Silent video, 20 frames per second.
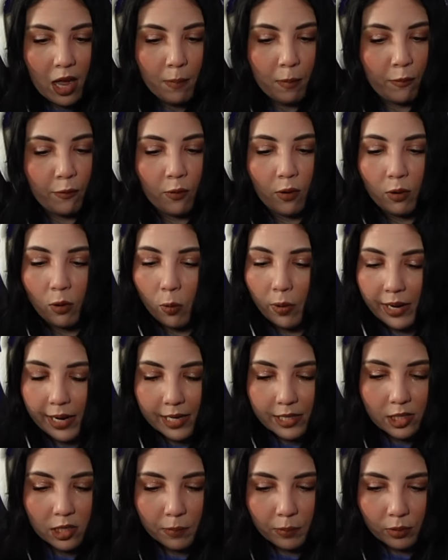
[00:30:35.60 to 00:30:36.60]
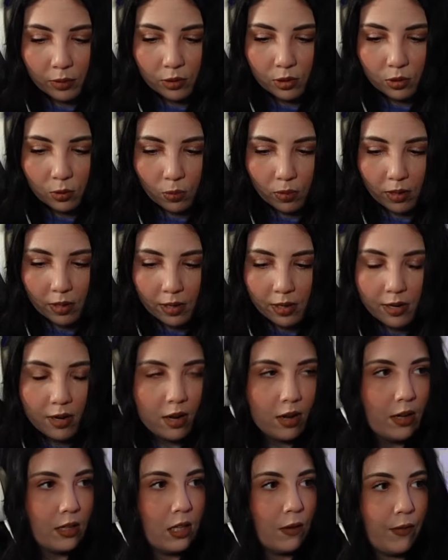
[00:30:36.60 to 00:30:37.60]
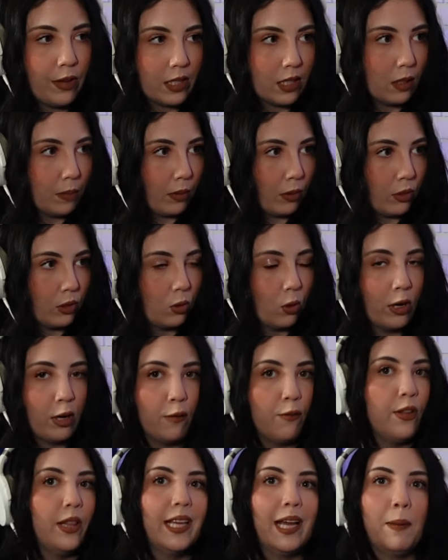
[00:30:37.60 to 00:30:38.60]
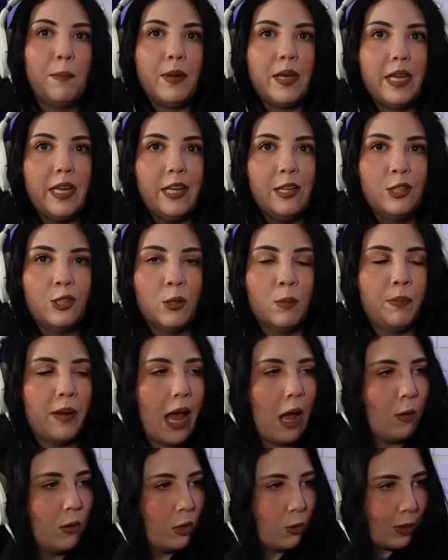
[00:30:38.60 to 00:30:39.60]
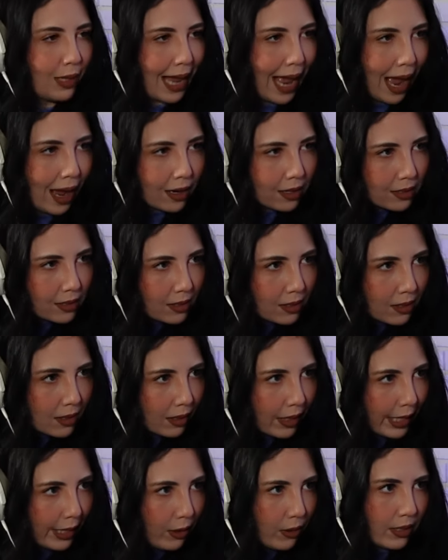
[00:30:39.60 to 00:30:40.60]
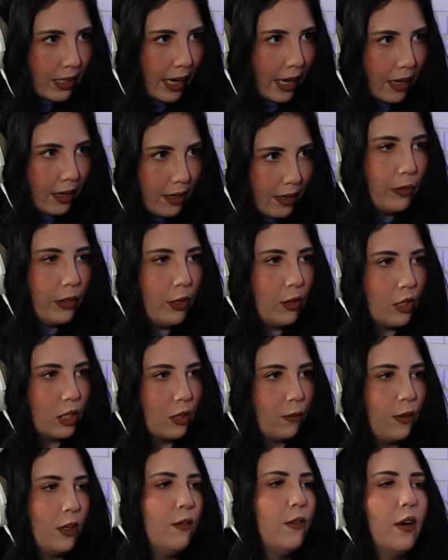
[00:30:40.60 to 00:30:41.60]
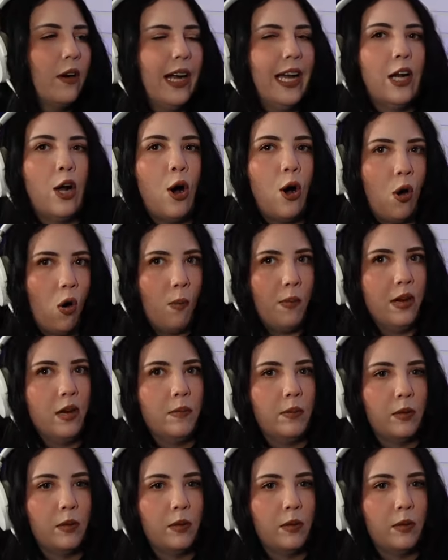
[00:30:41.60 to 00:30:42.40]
before going into the bookstore to visit the bookstore. You're feeling at peace, your bowels relax, like you said. You just feel very at home in a